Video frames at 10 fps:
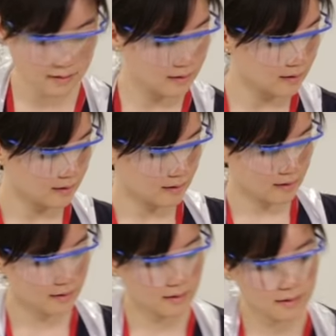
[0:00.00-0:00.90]

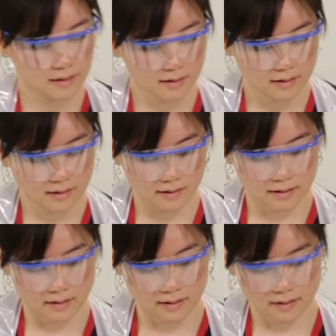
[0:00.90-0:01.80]

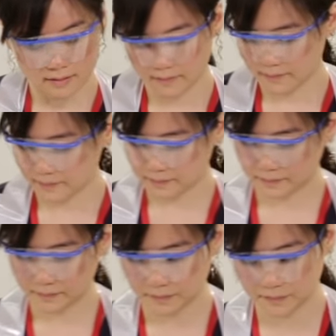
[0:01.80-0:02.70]

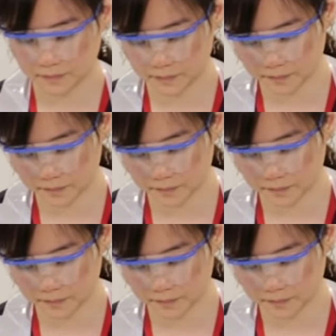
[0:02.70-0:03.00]
No words are spoken by the person on screen.